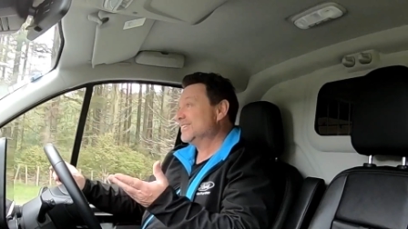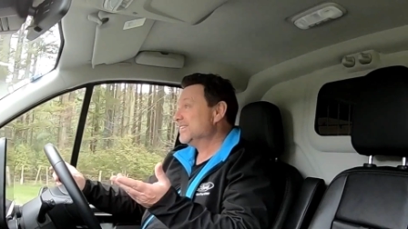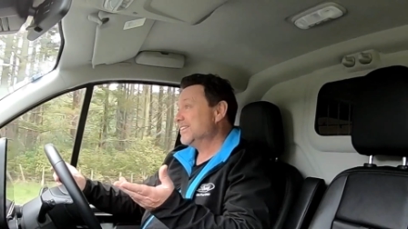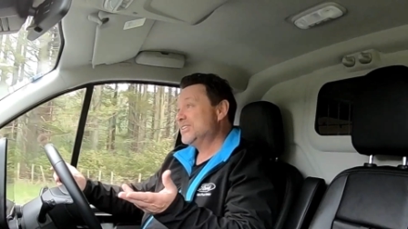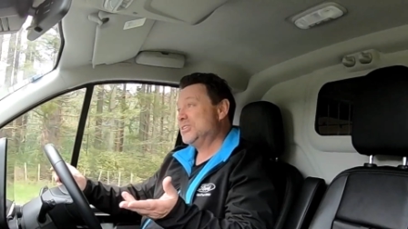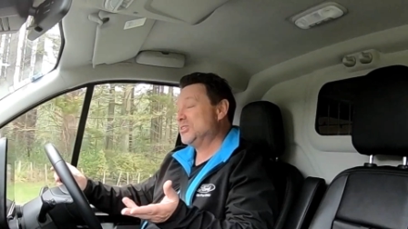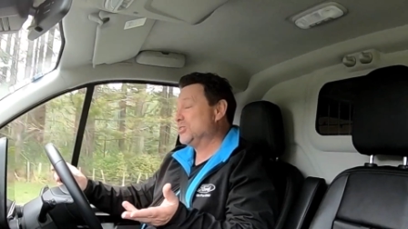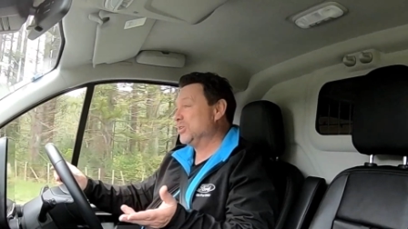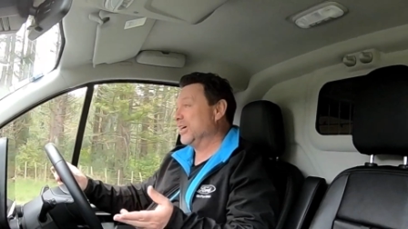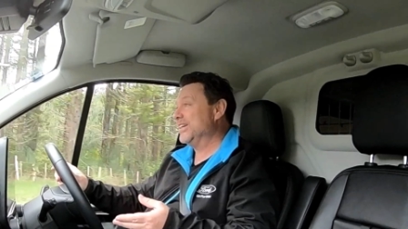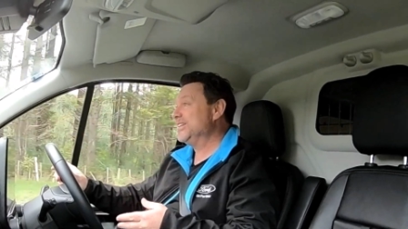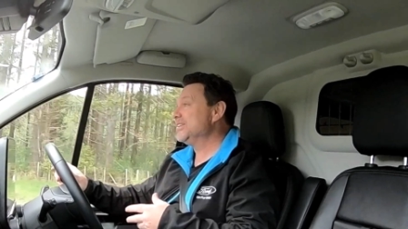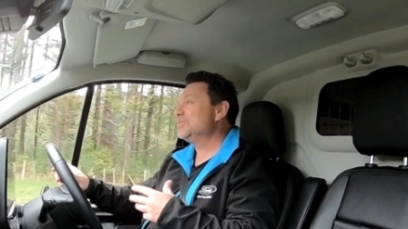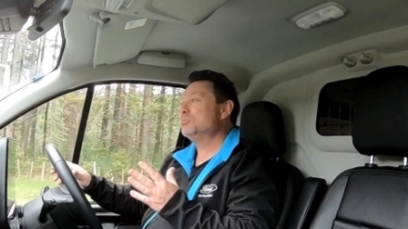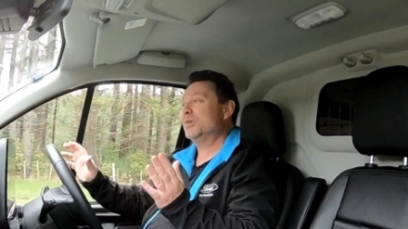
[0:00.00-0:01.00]

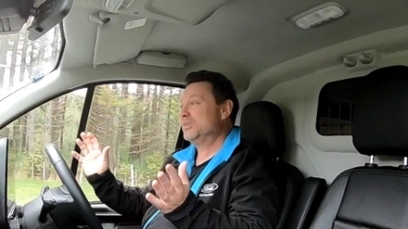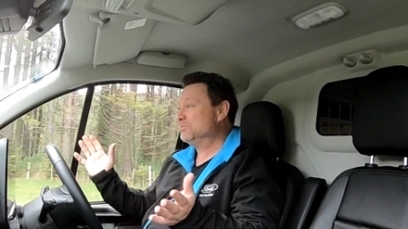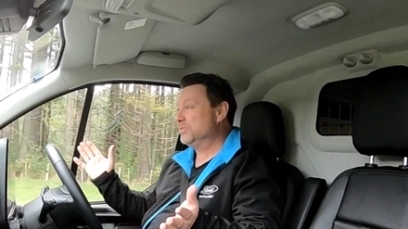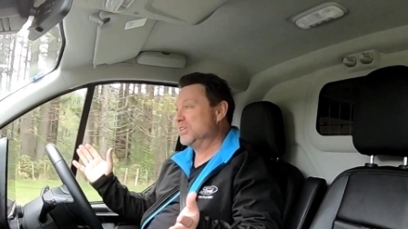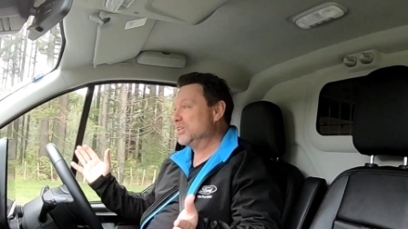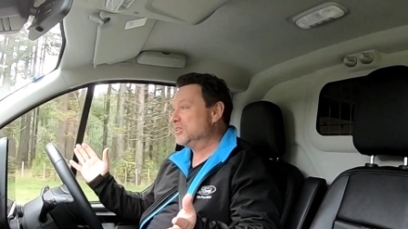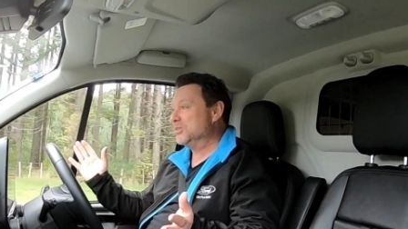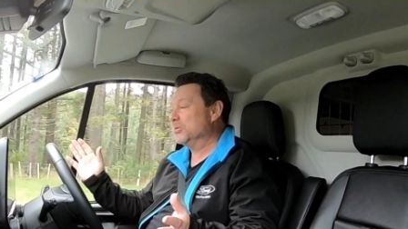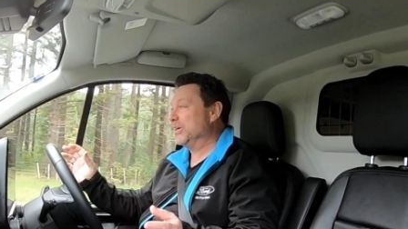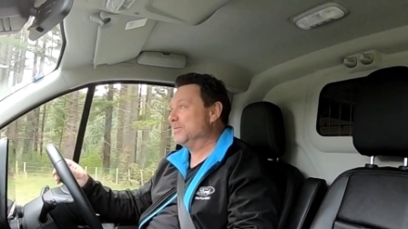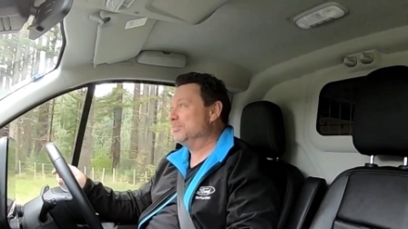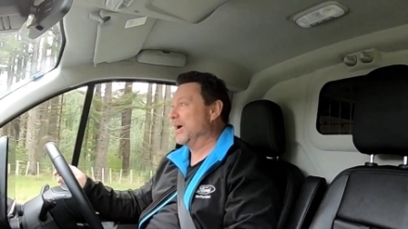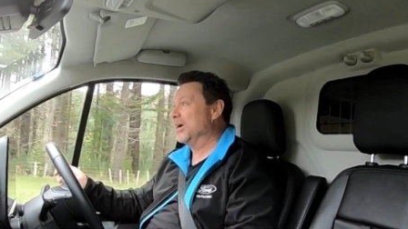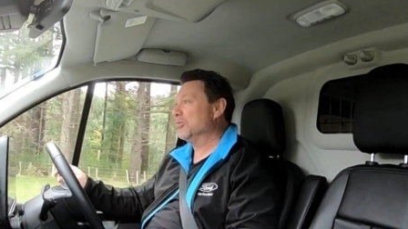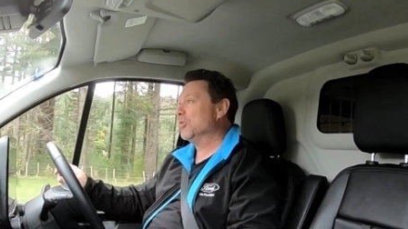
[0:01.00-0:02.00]
strange we didn't do any
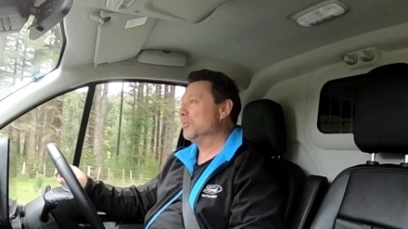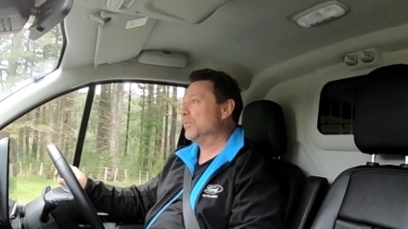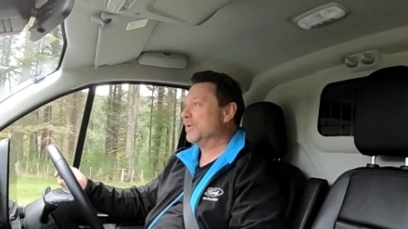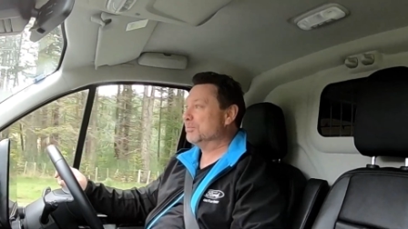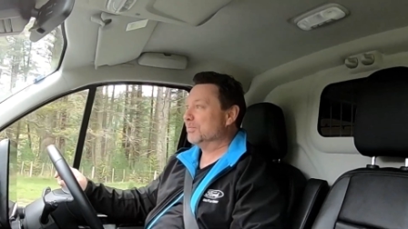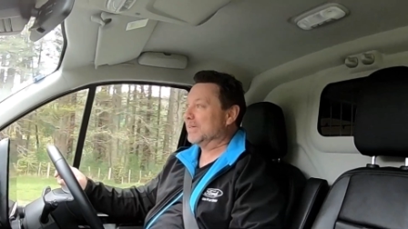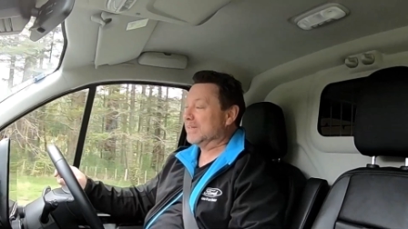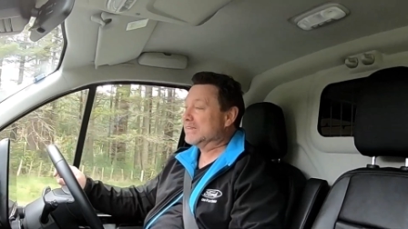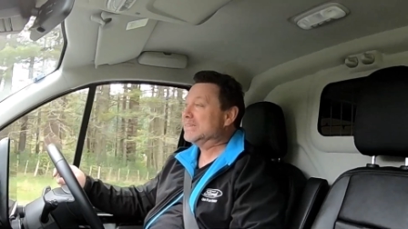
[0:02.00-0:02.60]
bank robbing, but